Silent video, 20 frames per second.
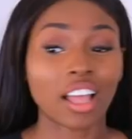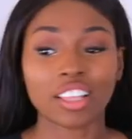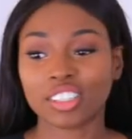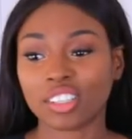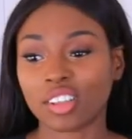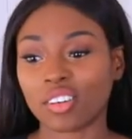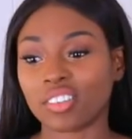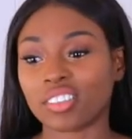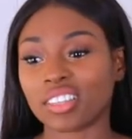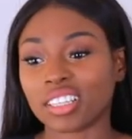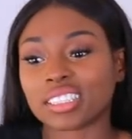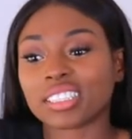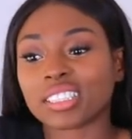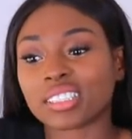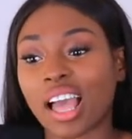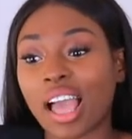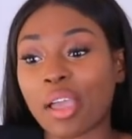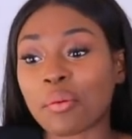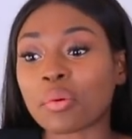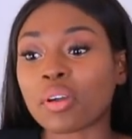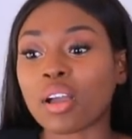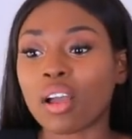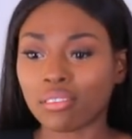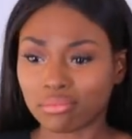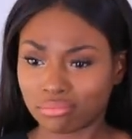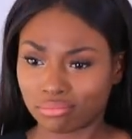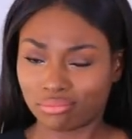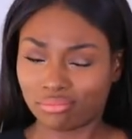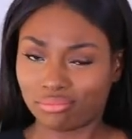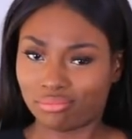You know, this is, I,
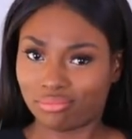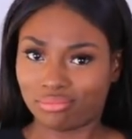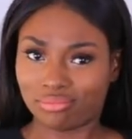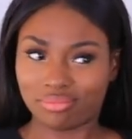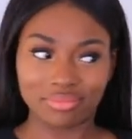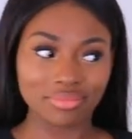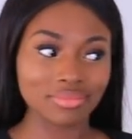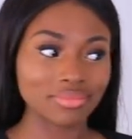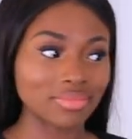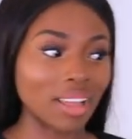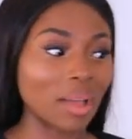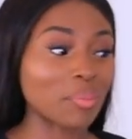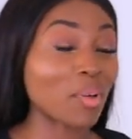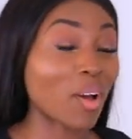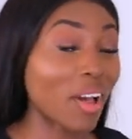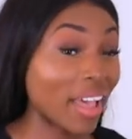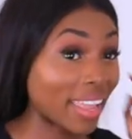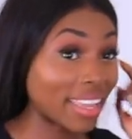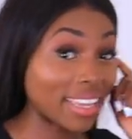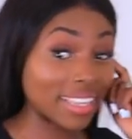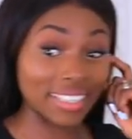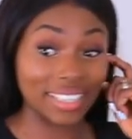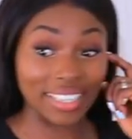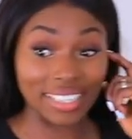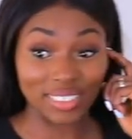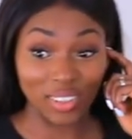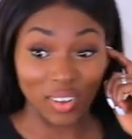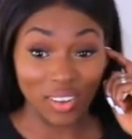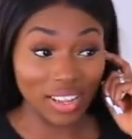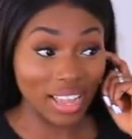I'm not hating
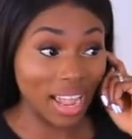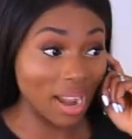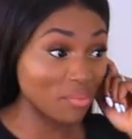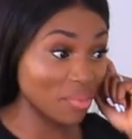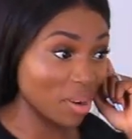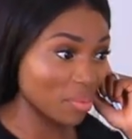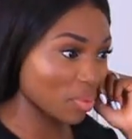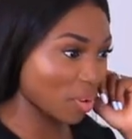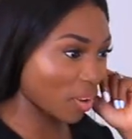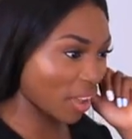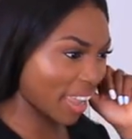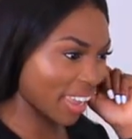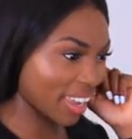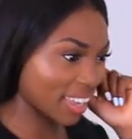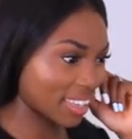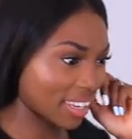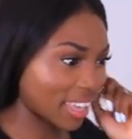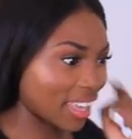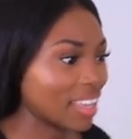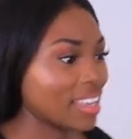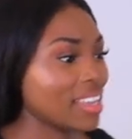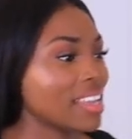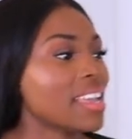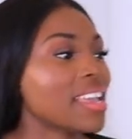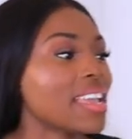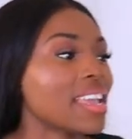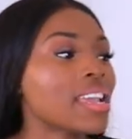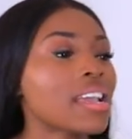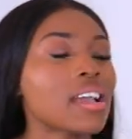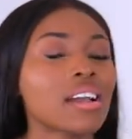this. On camera, I'm not hating it.
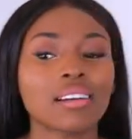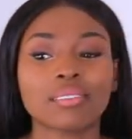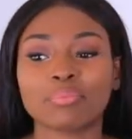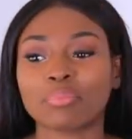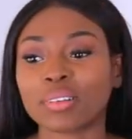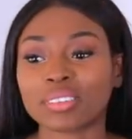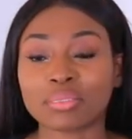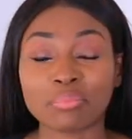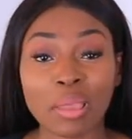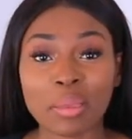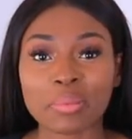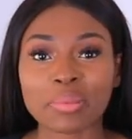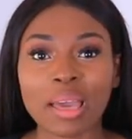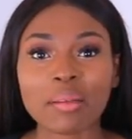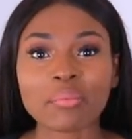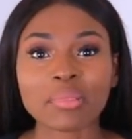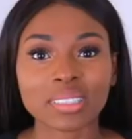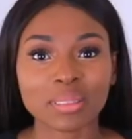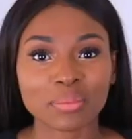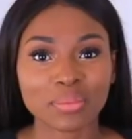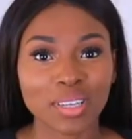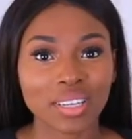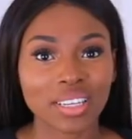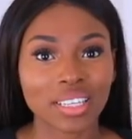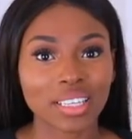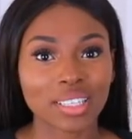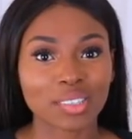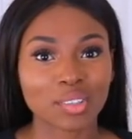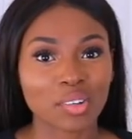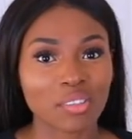But maybe that means I'm
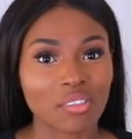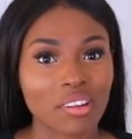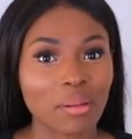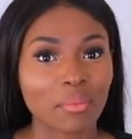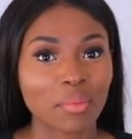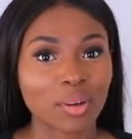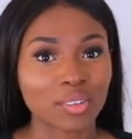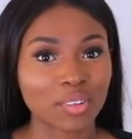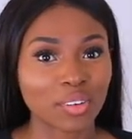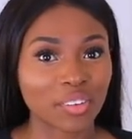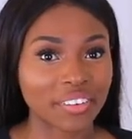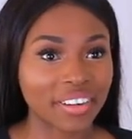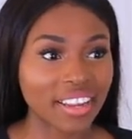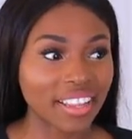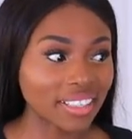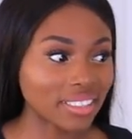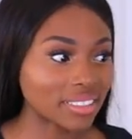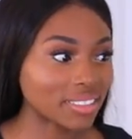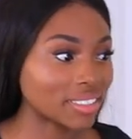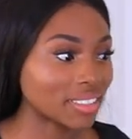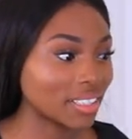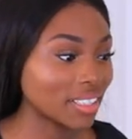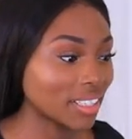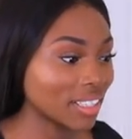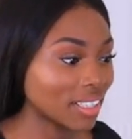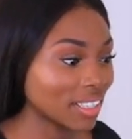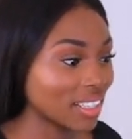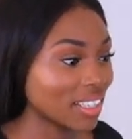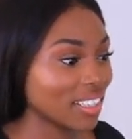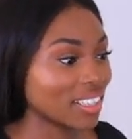turning into a Grandma Doris.
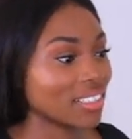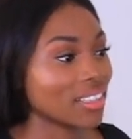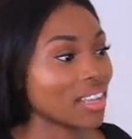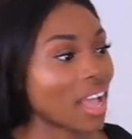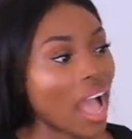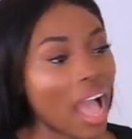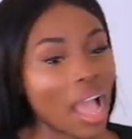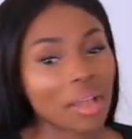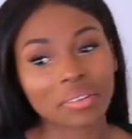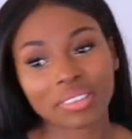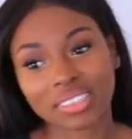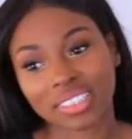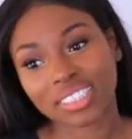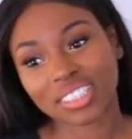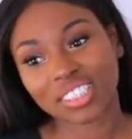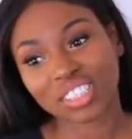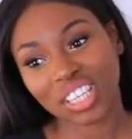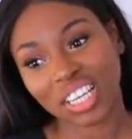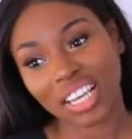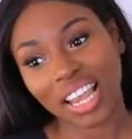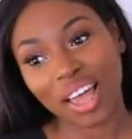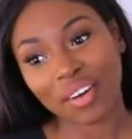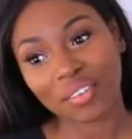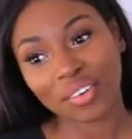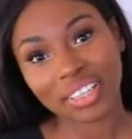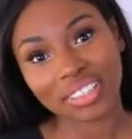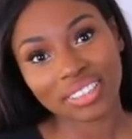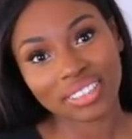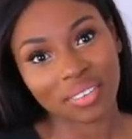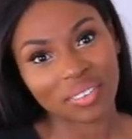I would just chill
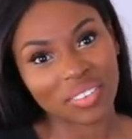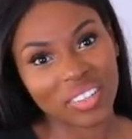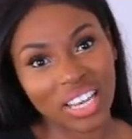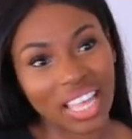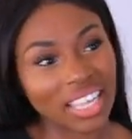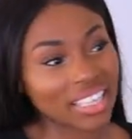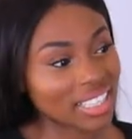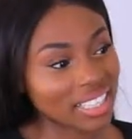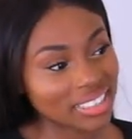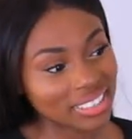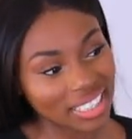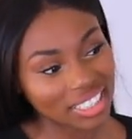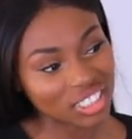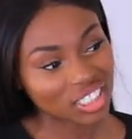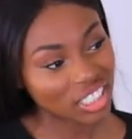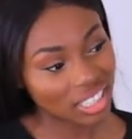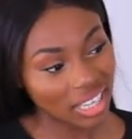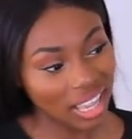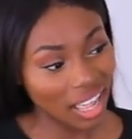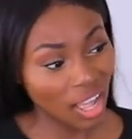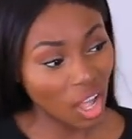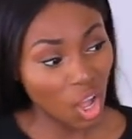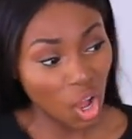out in something like this, like chill at